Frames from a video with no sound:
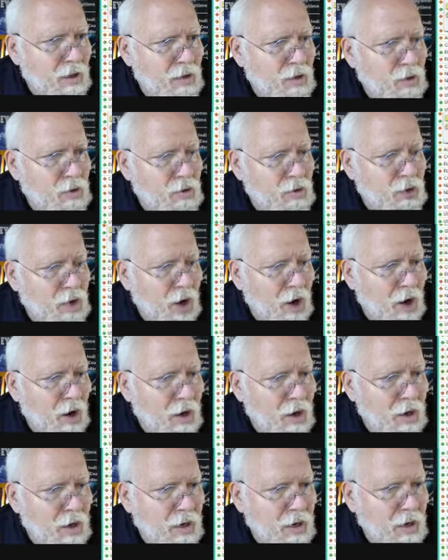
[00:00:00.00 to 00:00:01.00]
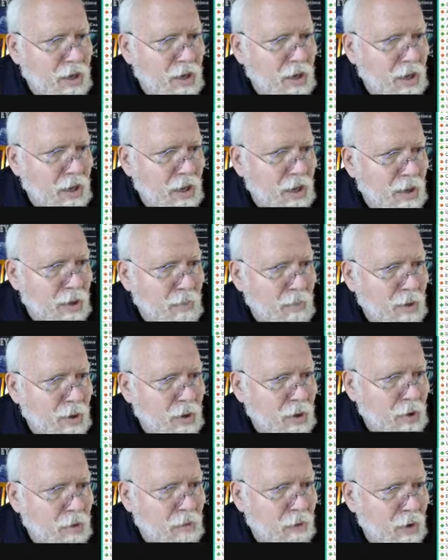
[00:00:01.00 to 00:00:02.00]
new chart. I'm
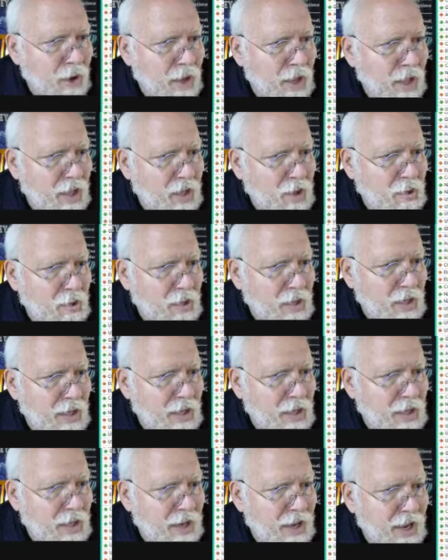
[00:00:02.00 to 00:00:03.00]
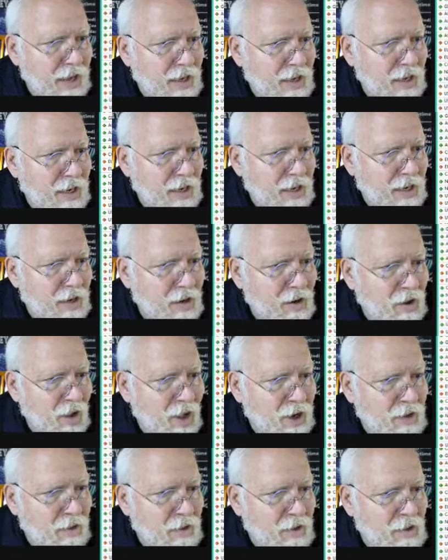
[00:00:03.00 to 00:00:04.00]
going to look for AUD Canadian,
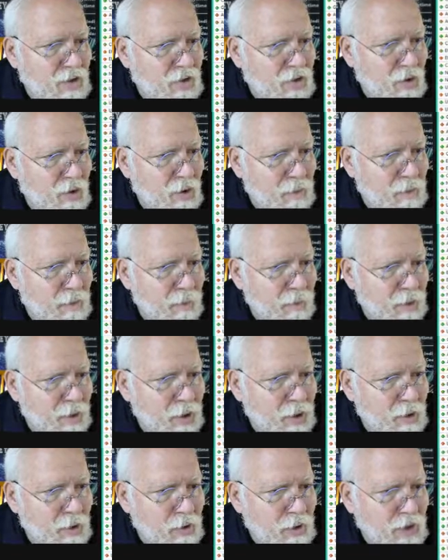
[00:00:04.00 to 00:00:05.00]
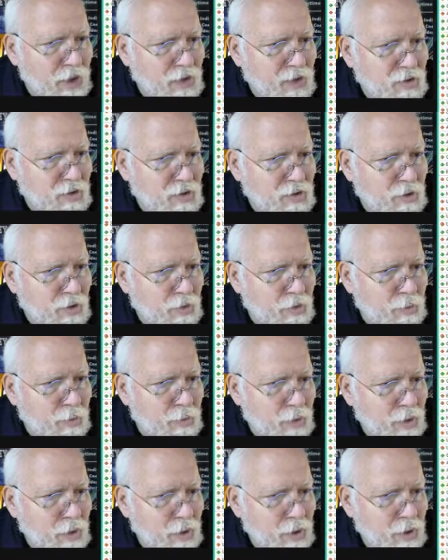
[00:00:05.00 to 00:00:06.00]
not in this group. I'm going to go to the next
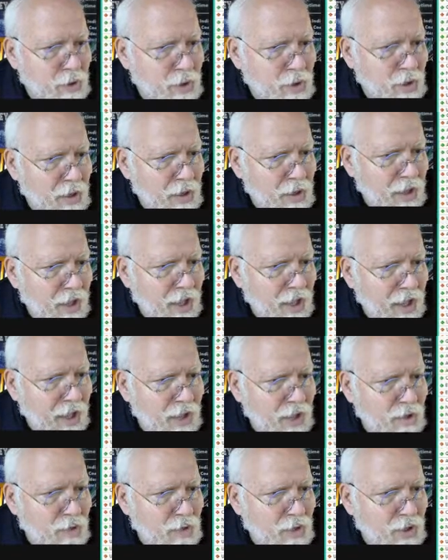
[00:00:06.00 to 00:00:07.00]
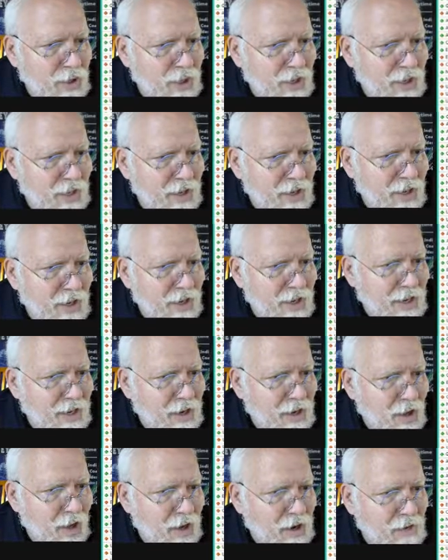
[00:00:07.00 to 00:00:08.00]
group. AUD
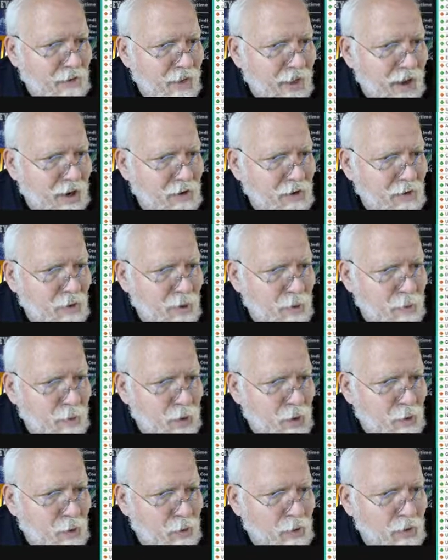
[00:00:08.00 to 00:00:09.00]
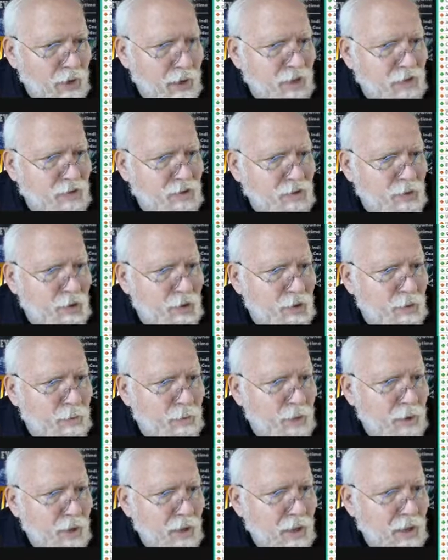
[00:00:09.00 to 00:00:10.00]
Canadian, not in that group. Go to the next
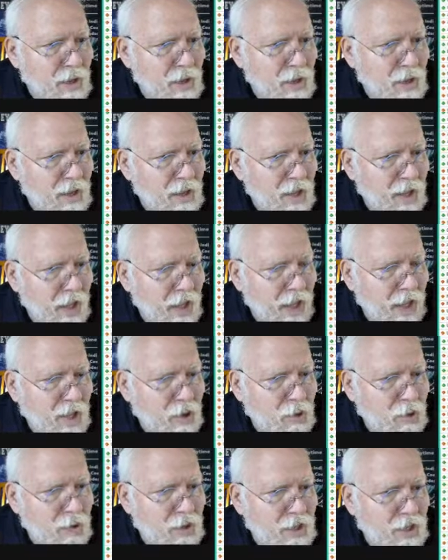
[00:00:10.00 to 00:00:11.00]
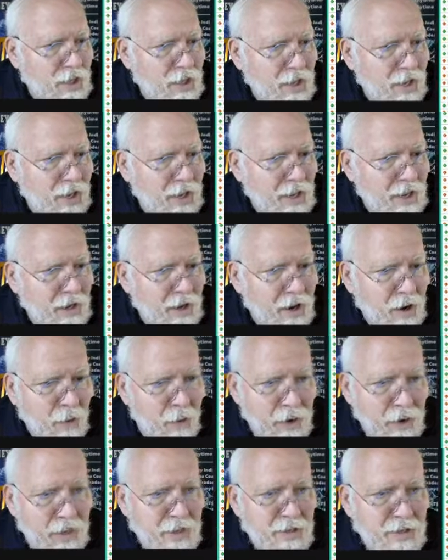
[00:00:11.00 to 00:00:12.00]
group. AUD Canadian,
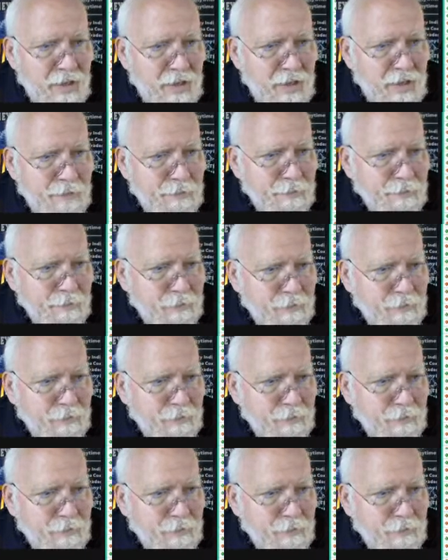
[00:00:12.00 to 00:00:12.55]
there it is.